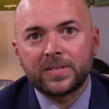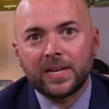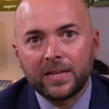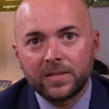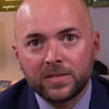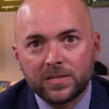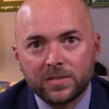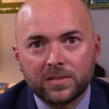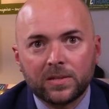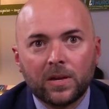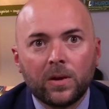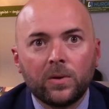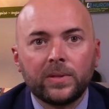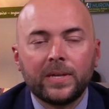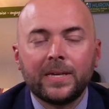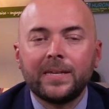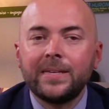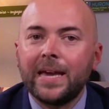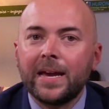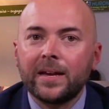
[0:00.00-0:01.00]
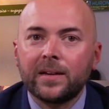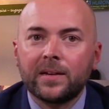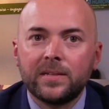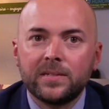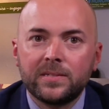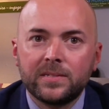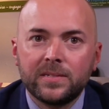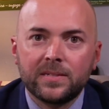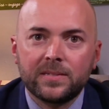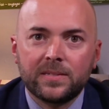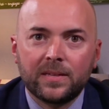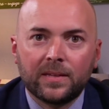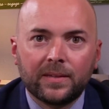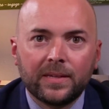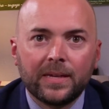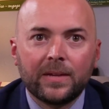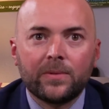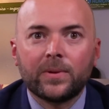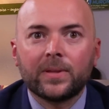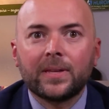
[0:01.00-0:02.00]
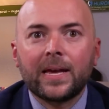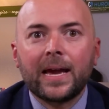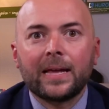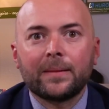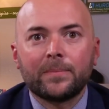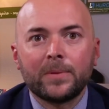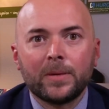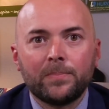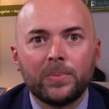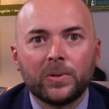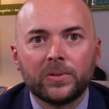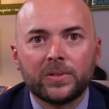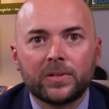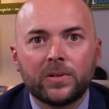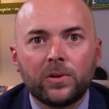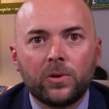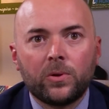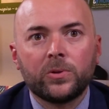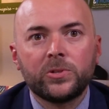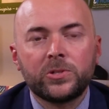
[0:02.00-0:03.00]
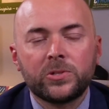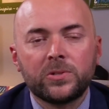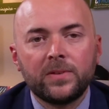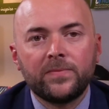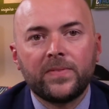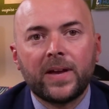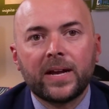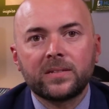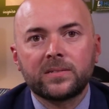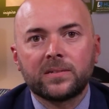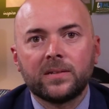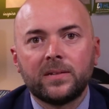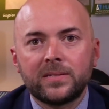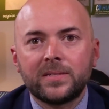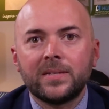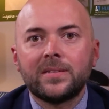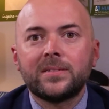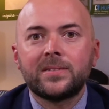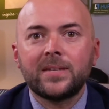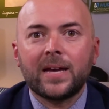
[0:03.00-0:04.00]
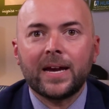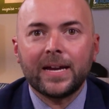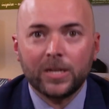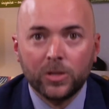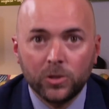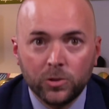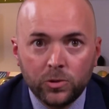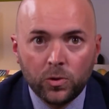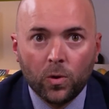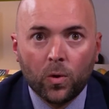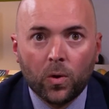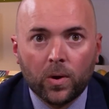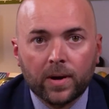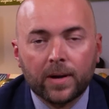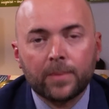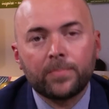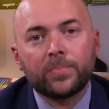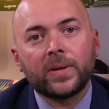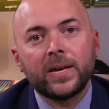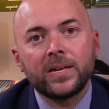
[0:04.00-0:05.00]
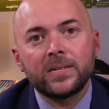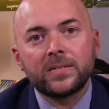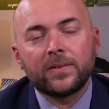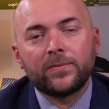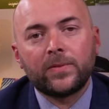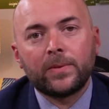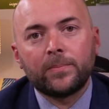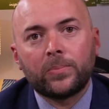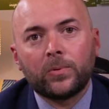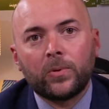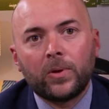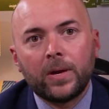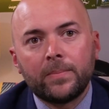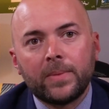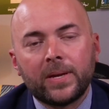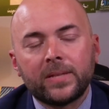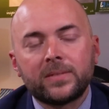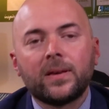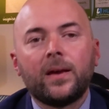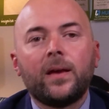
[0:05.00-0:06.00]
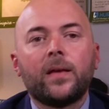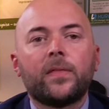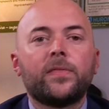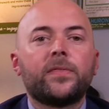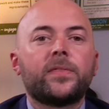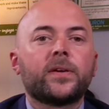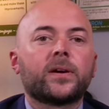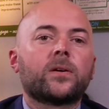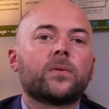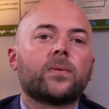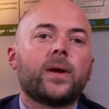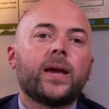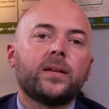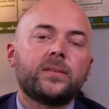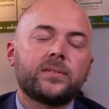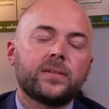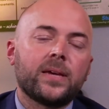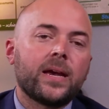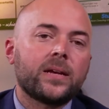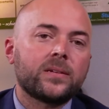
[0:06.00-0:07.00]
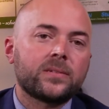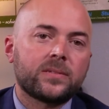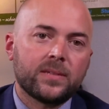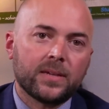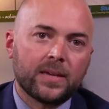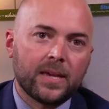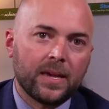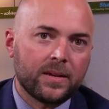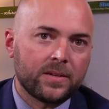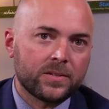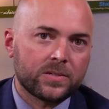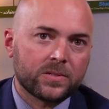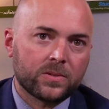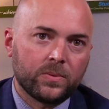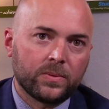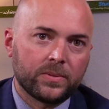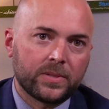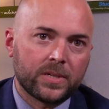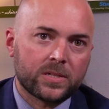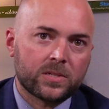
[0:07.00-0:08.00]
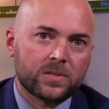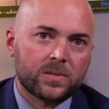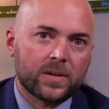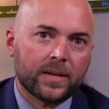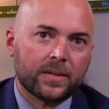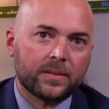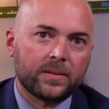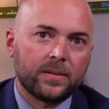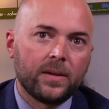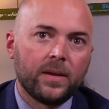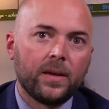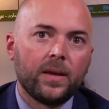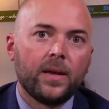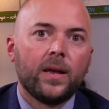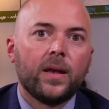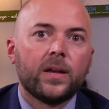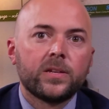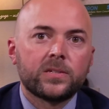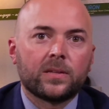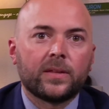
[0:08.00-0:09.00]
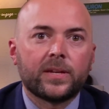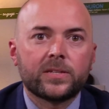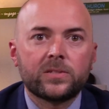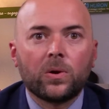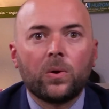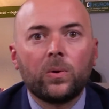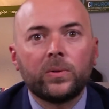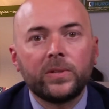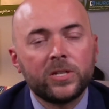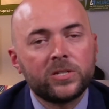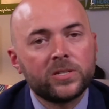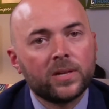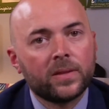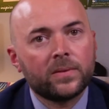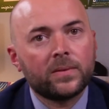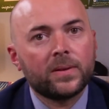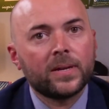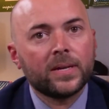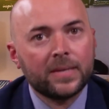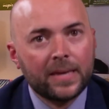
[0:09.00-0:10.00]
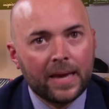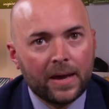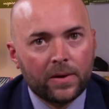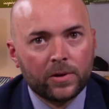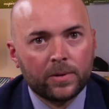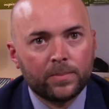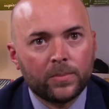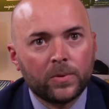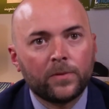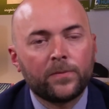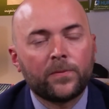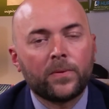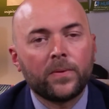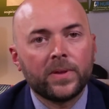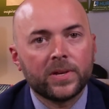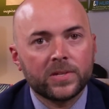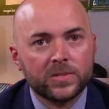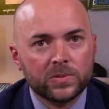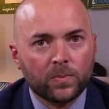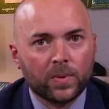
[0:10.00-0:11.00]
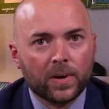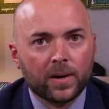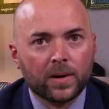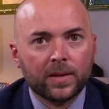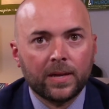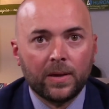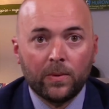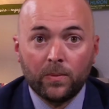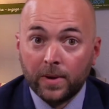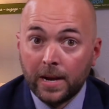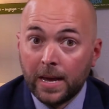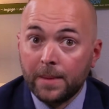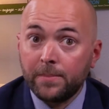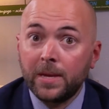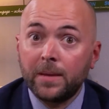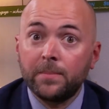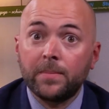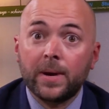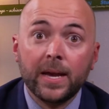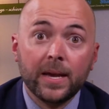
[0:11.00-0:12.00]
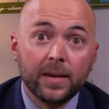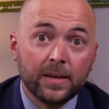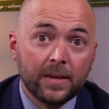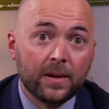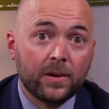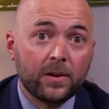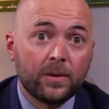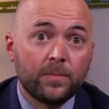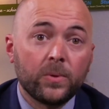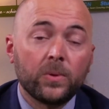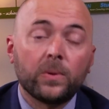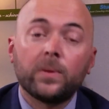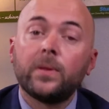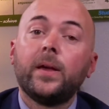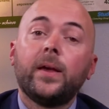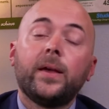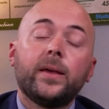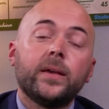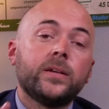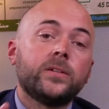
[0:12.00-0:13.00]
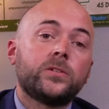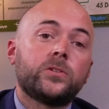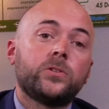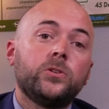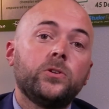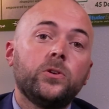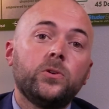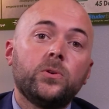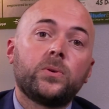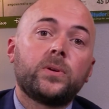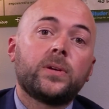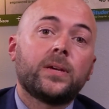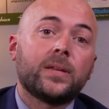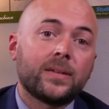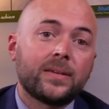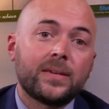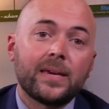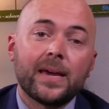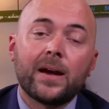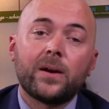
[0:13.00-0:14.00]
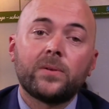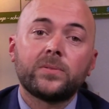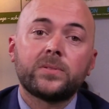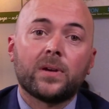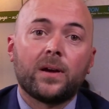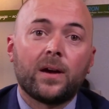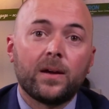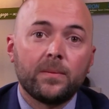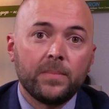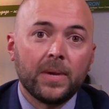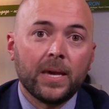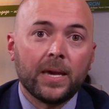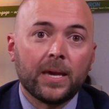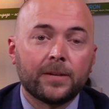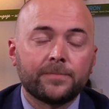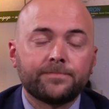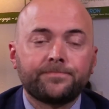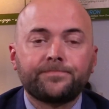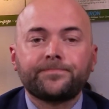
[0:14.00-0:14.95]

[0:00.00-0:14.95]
and slowly yet consistently and reliably build a culture of excellence inside your place of employment, the great Estacada School District. So let's hold each other accountable for this work. And what I mean by accountable is you can count on me.